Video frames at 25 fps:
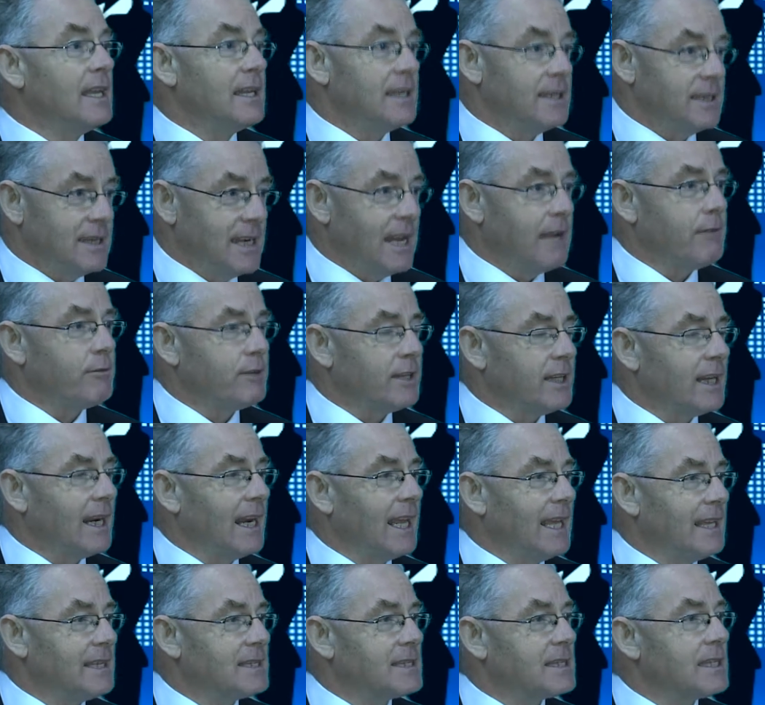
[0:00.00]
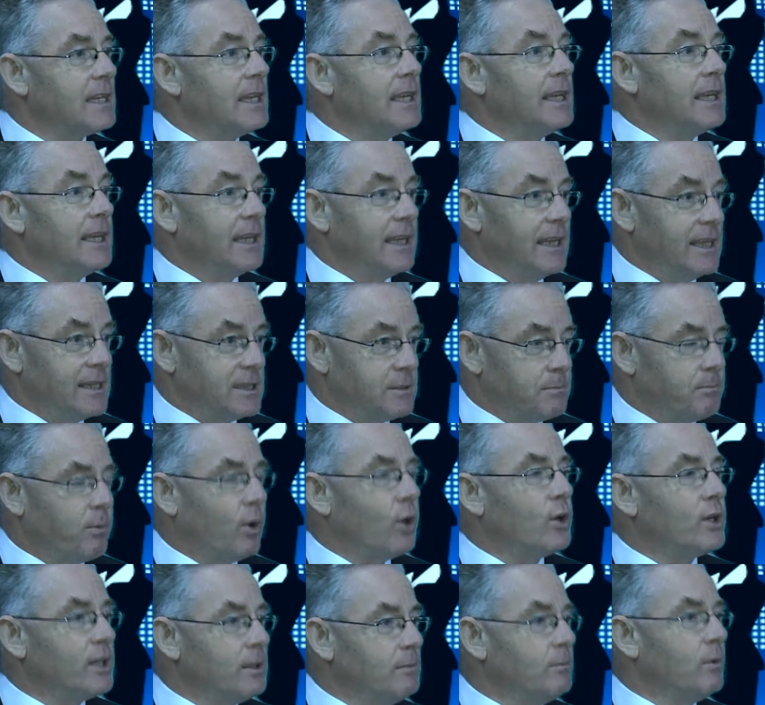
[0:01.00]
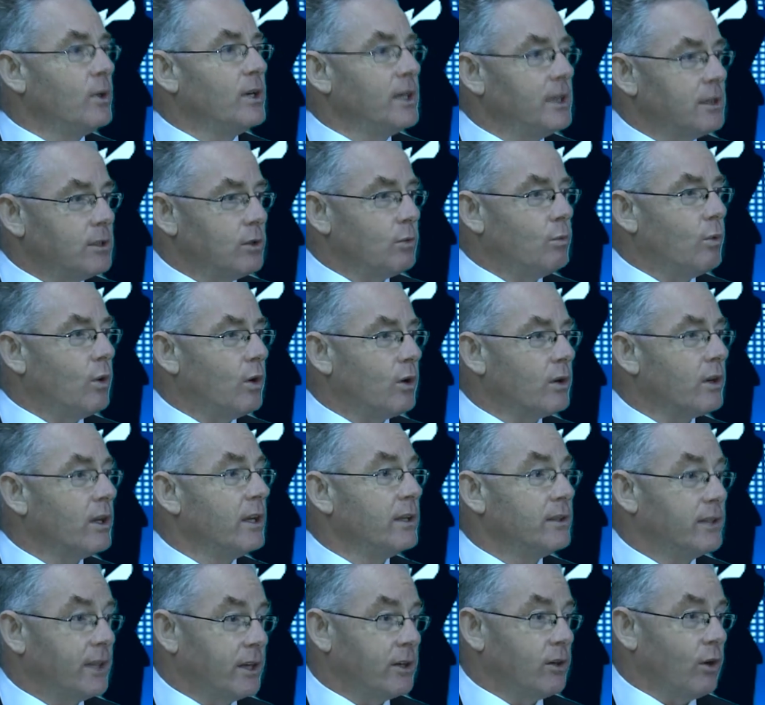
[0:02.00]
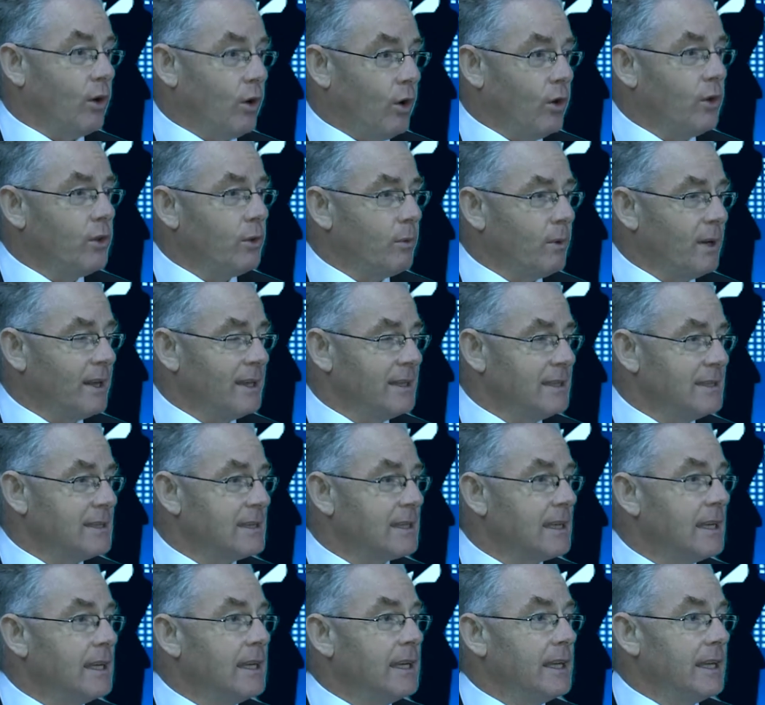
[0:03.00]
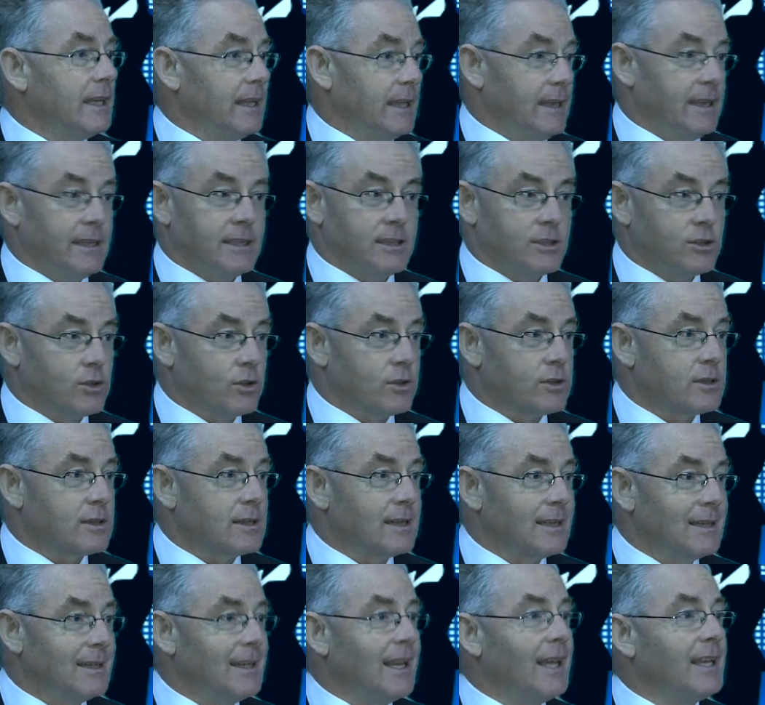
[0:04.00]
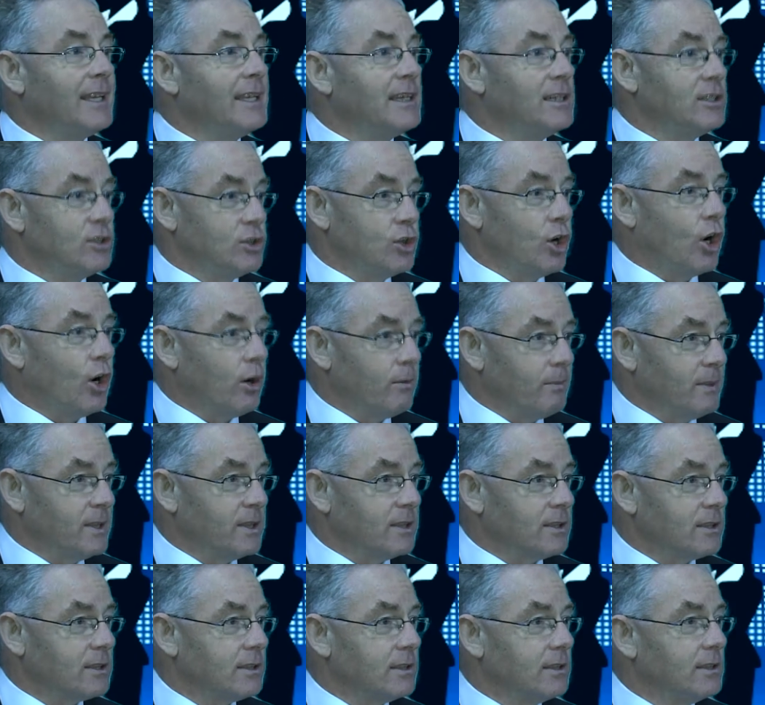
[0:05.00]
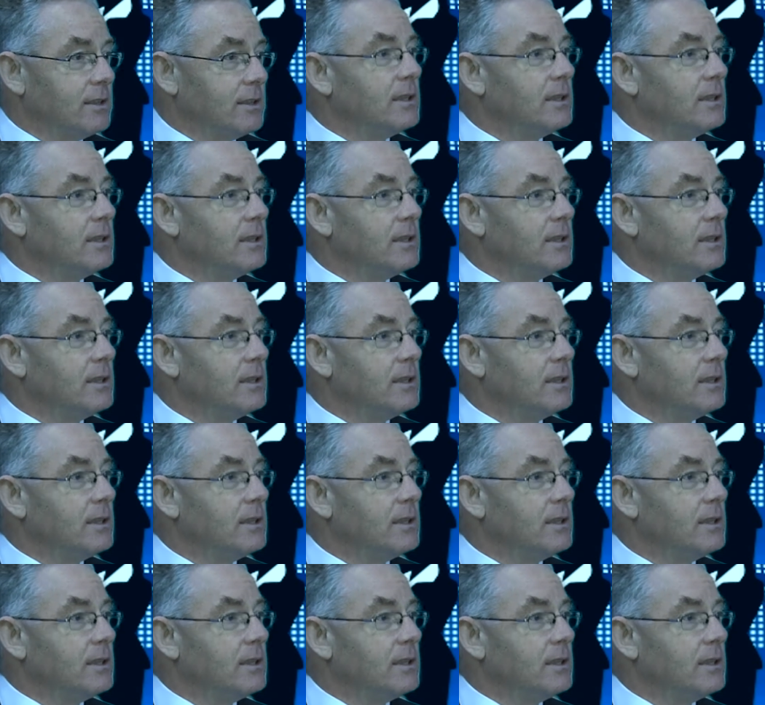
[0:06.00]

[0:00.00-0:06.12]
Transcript: nevertheless, it's putting money to work that otherwise is just lying dormant